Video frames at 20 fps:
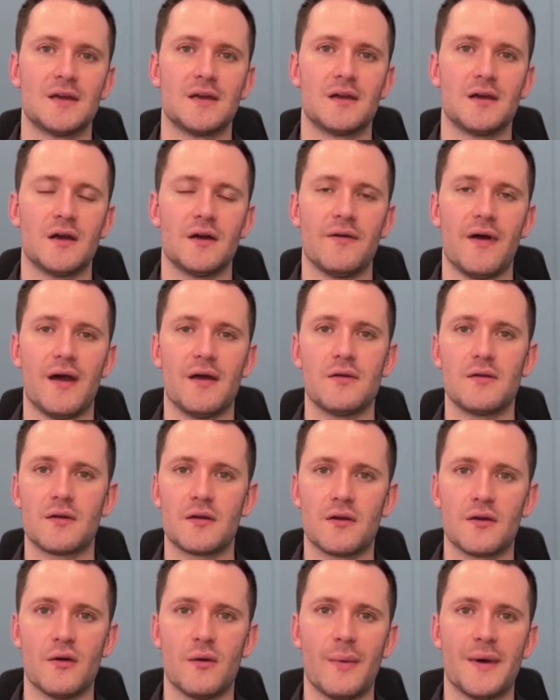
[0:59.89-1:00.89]
of how you can
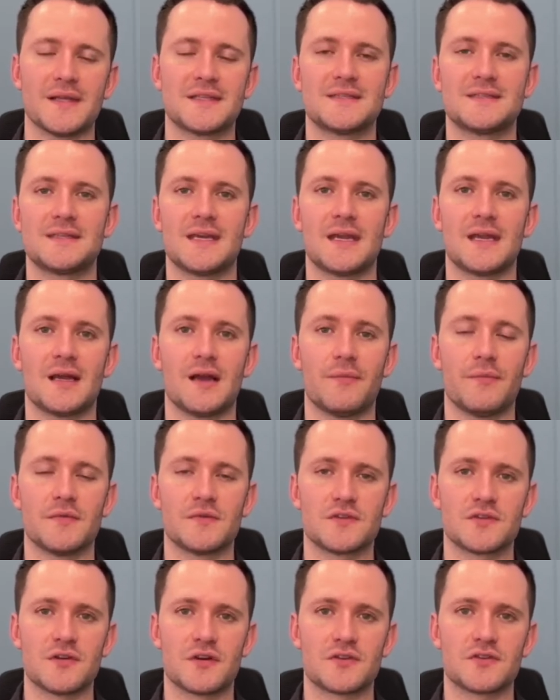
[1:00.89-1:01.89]
go about setting up and
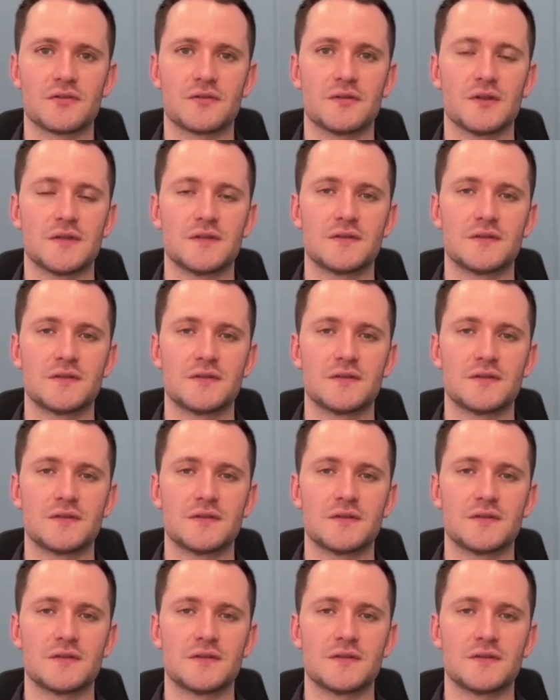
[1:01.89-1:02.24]
structuring things.